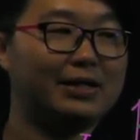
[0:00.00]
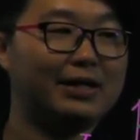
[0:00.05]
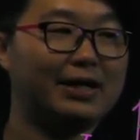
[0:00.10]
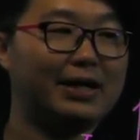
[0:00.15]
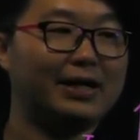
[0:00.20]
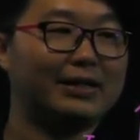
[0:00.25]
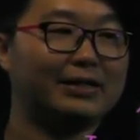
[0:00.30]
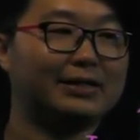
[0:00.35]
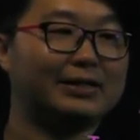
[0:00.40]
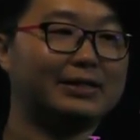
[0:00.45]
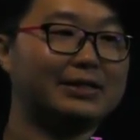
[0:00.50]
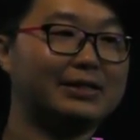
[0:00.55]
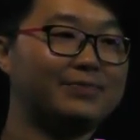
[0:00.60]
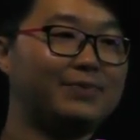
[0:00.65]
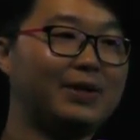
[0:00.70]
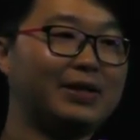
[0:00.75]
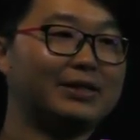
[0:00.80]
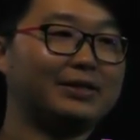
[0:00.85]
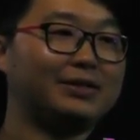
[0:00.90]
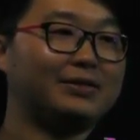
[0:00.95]
at this
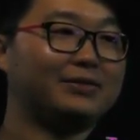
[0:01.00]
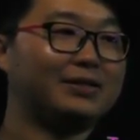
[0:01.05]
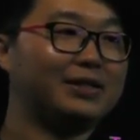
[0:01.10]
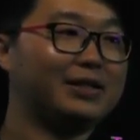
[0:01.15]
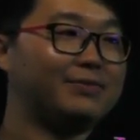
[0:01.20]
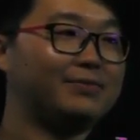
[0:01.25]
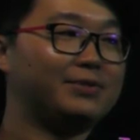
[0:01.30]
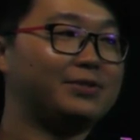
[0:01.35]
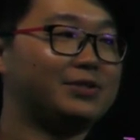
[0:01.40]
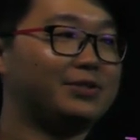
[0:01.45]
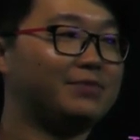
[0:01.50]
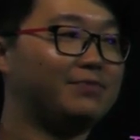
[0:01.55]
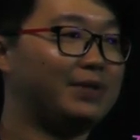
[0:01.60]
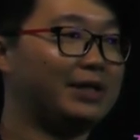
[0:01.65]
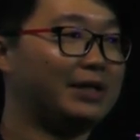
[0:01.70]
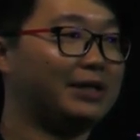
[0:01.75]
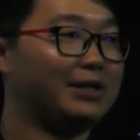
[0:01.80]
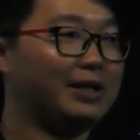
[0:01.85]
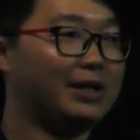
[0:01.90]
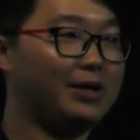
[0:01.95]
particular emission
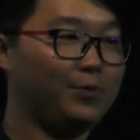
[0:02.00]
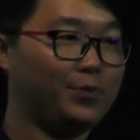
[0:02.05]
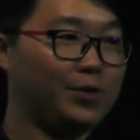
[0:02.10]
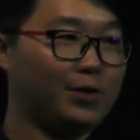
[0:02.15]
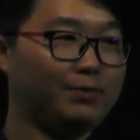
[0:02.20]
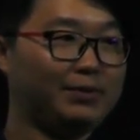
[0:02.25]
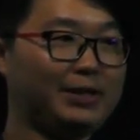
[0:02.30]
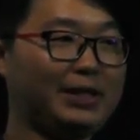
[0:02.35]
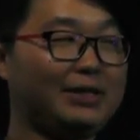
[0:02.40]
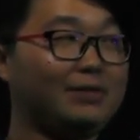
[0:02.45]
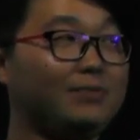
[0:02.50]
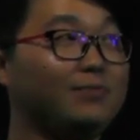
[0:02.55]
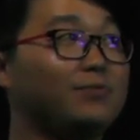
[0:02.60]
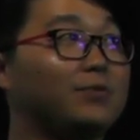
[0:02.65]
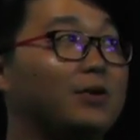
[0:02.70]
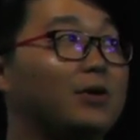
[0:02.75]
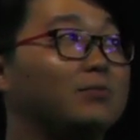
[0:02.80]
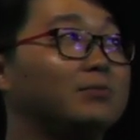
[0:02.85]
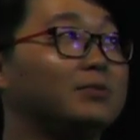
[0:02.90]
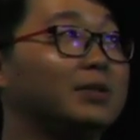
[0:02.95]
peak we obtain
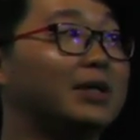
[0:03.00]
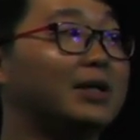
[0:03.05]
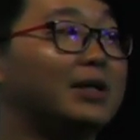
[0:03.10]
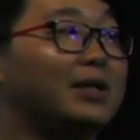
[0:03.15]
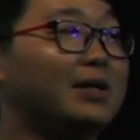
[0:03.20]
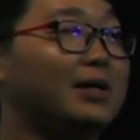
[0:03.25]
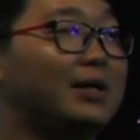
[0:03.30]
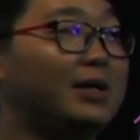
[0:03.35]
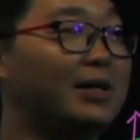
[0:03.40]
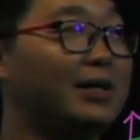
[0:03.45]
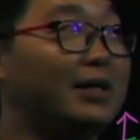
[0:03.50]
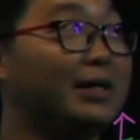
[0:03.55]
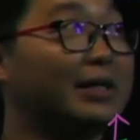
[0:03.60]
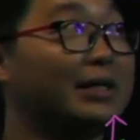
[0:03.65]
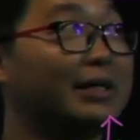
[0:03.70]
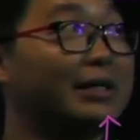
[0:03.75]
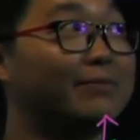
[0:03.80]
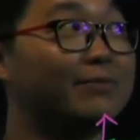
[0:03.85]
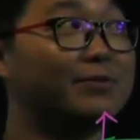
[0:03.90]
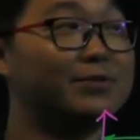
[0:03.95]
from the
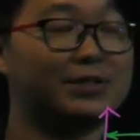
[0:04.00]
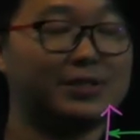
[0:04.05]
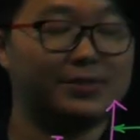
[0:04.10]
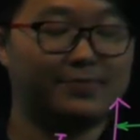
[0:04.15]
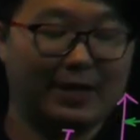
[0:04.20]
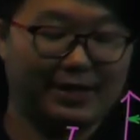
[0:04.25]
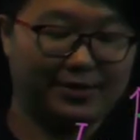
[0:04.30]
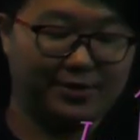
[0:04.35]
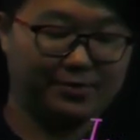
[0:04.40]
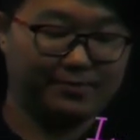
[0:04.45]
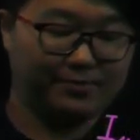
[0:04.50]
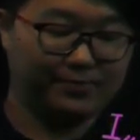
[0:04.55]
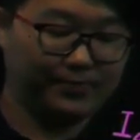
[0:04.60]
emission spectrum.